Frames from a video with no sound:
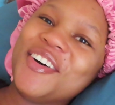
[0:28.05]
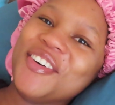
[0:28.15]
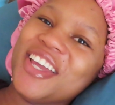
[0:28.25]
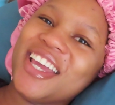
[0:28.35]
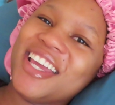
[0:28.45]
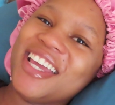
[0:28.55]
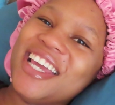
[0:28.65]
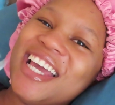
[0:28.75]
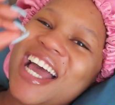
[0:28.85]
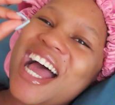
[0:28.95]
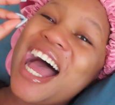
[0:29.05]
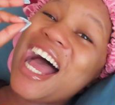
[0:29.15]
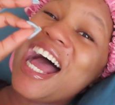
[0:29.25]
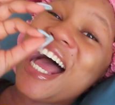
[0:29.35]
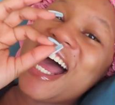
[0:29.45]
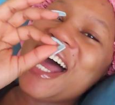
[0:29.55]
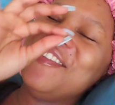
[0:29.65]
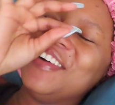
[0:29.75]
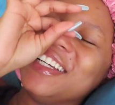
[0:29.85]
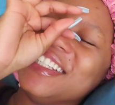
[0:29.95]
Okay,
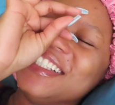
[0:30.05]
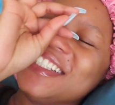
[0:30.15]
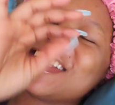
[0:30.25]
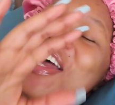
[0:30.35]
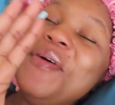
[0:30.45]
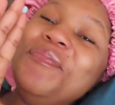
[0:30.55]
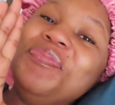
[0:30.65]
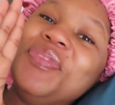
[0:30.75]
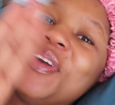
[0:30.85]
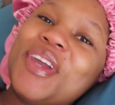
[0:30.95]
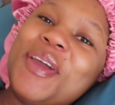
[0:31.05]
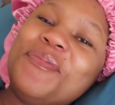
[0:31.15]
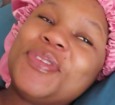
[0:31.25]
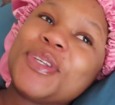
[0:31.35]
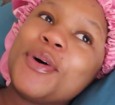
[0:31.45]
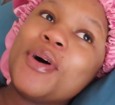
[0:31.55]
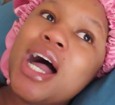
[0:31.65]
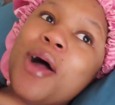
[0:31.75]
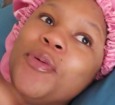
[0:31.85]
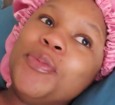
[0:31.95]
my goodness. Okay, so
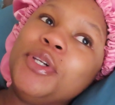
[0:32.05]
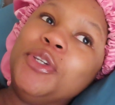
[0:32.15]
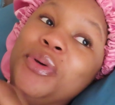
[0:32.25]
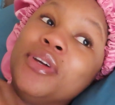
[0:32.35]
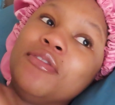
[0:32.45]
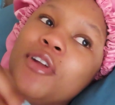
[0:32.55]
I will be doing